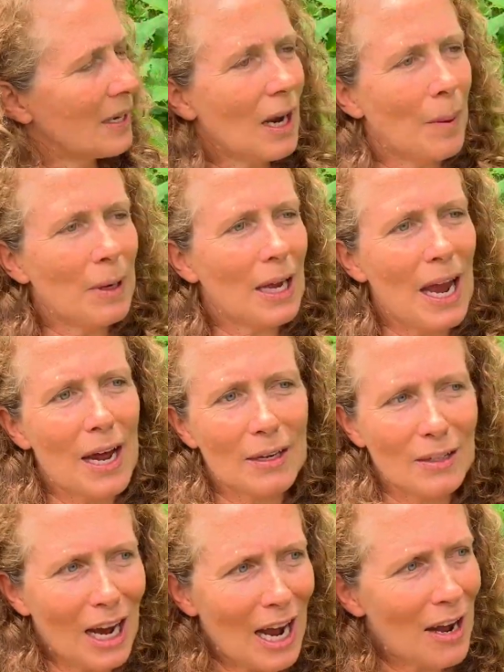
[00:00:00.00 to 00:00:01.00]
coming out
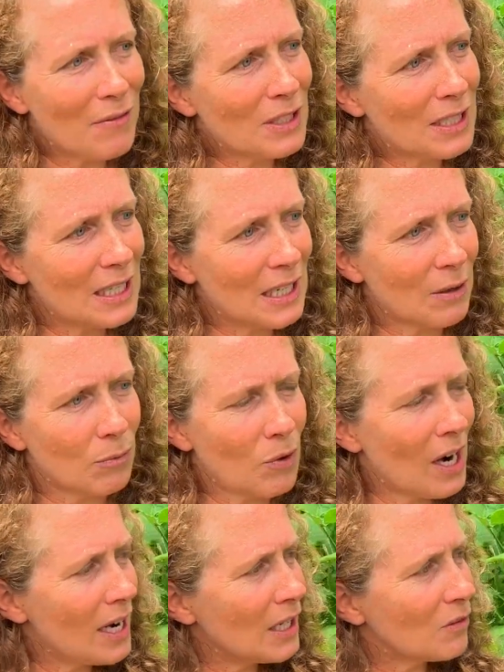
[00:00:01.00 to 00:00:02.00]
and harvesting a
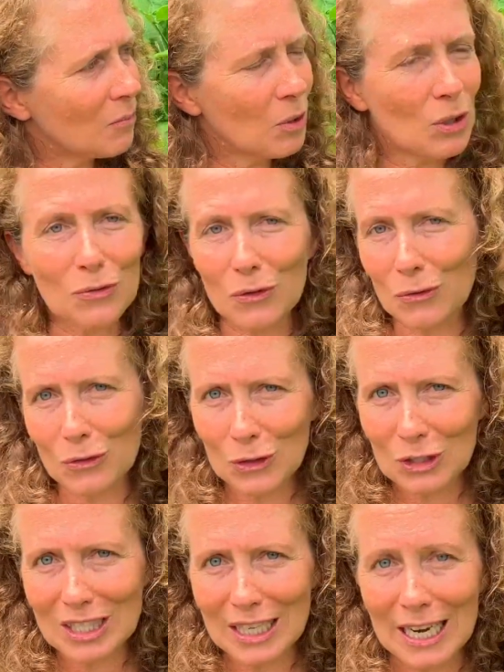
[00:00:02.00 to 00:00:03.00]
range of beautiful
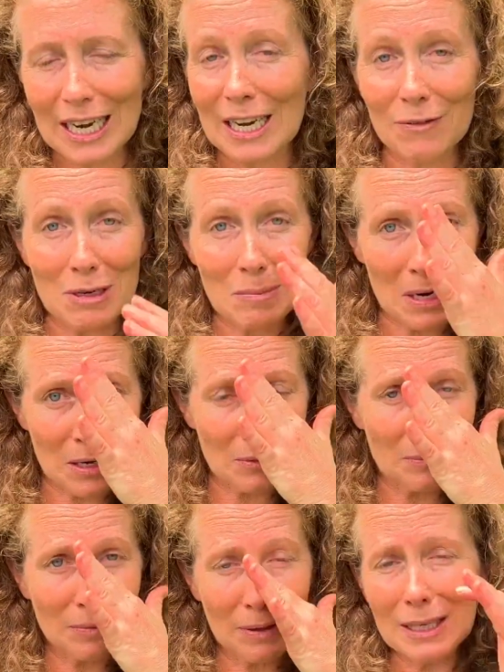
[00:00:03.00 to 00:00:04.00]
foods to eat every
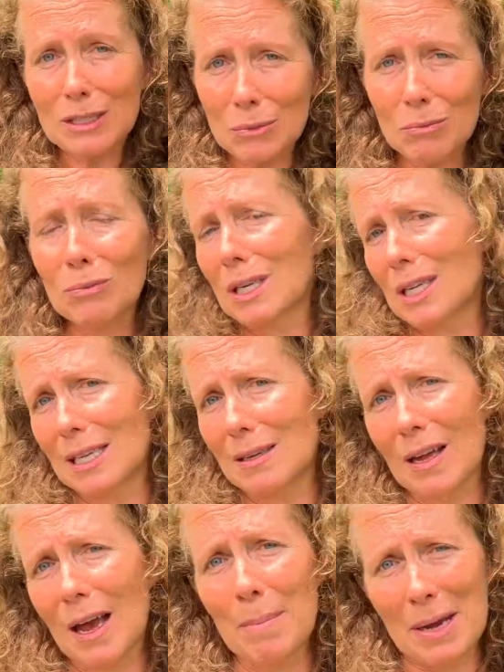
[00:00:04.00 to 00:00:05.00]
meal. It's a
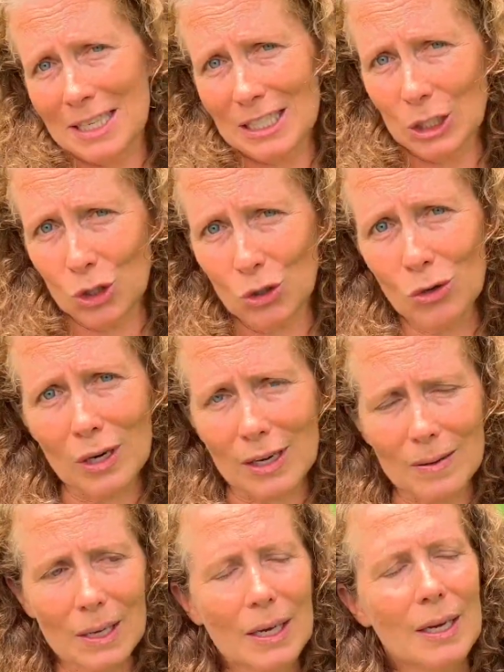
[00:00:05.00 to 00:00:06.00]
really amazing
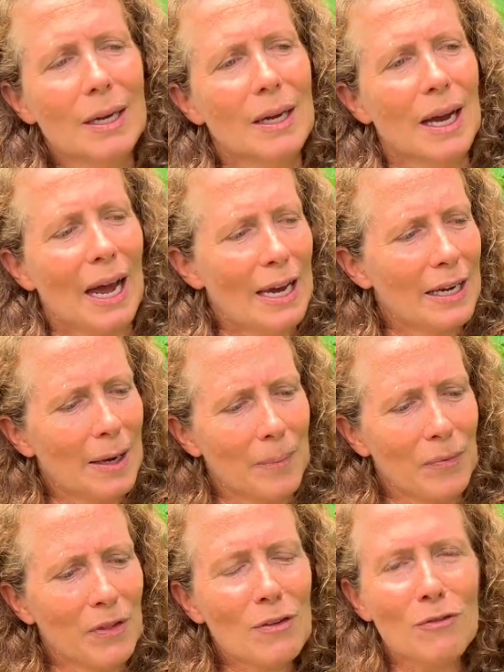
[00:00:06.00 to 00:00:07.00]
joy. And
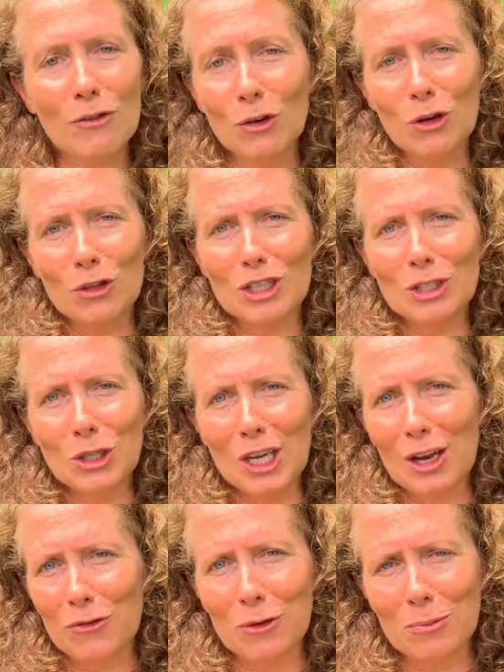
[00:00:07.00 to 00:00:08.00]
the food that you
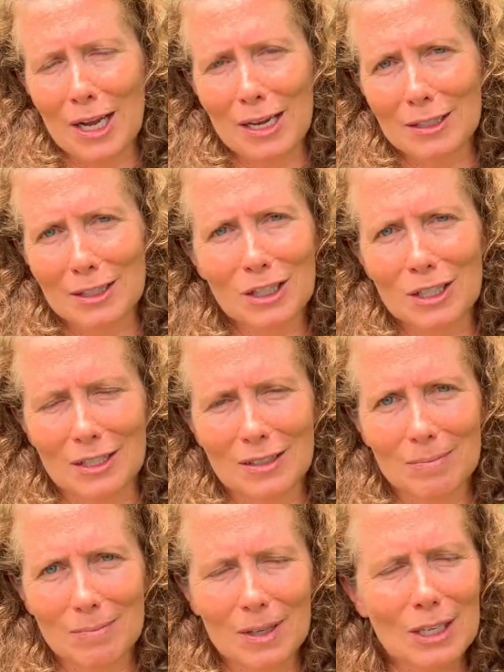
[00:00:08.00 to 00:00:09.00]
get from that is just,
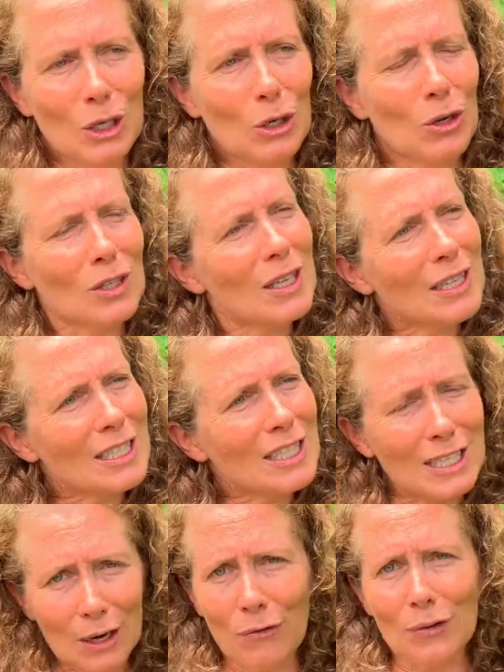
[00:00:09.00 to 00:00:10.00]
it's
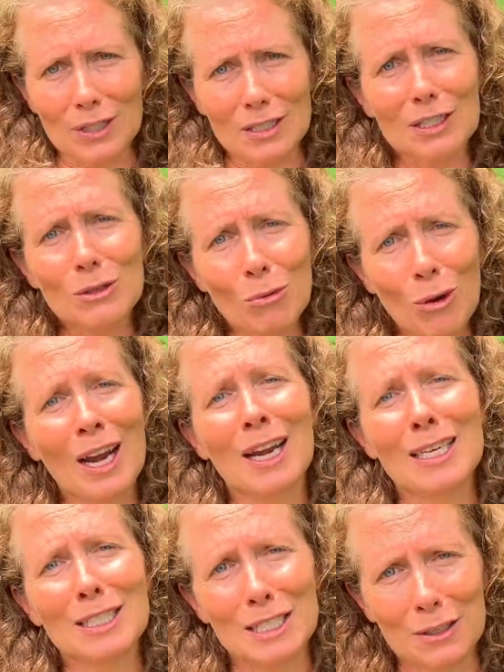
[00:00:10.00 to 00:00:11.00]
different. It's
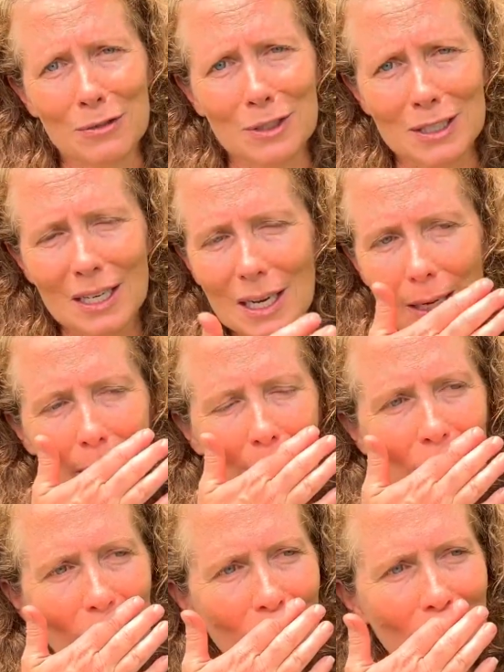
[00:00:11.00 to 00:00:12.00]
really different.
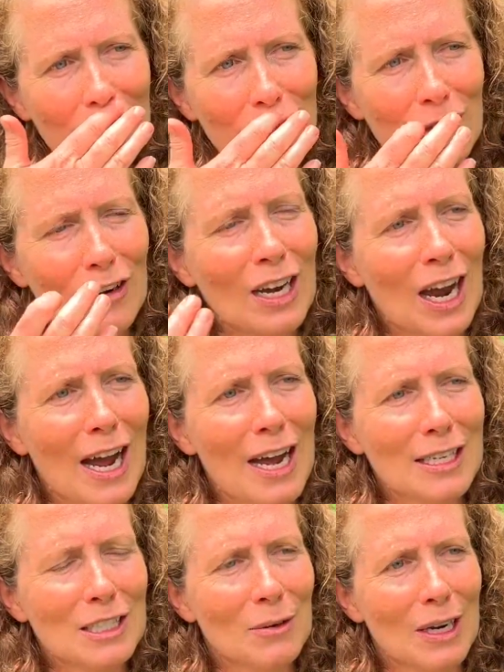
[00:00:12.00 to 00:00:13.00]
I find it very
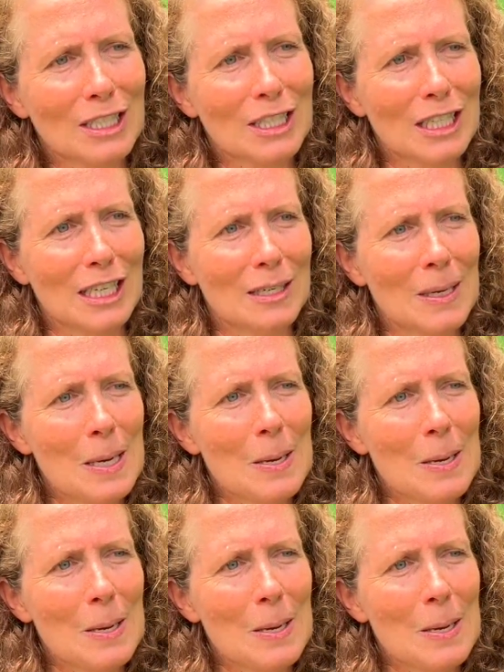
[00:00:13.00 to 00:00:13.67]
hard to actually